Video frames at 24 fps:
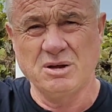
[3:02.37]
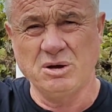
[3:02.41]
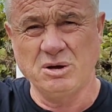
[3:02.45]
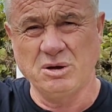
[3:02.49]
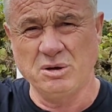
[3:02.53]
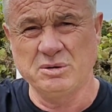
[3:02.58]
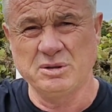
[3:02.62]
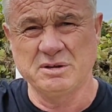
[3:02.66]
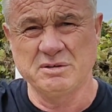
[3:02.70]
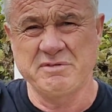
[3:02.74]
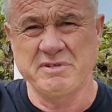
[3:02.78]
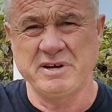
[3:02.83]

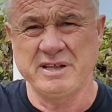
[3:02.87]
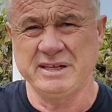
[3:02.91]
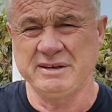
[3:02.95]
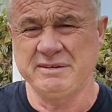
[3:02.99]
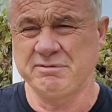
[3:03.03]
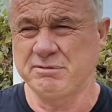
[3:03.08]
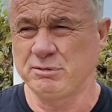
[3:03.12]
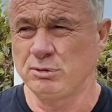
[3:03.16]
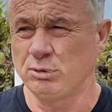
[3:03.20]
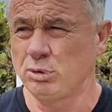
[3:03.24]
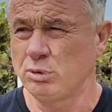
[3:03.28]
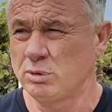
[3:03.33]
on the valley
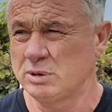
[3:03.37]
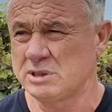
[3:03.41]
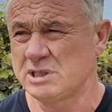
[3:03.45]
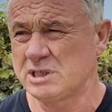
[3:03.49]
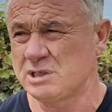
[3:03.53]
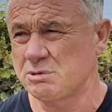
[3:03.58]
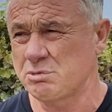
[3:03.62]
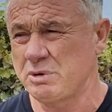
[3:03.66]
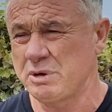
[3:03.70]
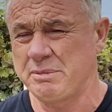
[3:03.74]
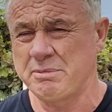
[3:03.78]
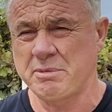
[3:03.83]
floor, which
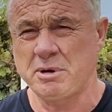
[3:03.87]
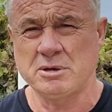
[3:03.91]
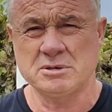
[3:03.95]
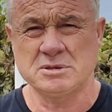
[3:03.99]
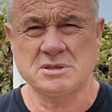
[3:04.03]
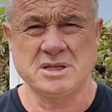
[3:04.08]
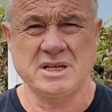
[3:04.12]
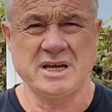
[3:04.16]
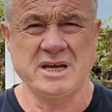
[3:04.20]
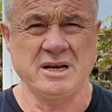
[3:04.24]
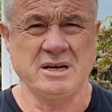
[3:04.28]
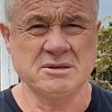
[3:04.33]
is where most
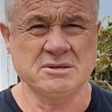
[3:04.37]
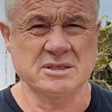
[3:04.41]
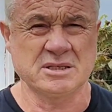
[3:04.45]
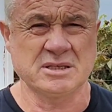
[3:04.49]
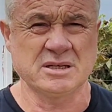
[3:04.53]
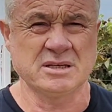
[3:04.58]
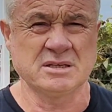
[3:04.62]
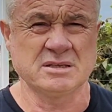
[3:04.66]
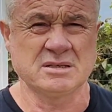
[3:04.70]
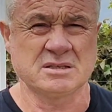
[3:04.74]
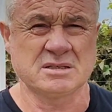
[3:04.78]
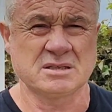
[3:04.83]
of the housing
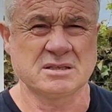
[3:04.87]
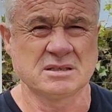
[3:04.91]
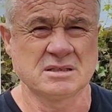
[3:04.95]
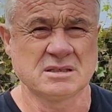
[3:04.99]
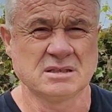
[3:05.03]
is.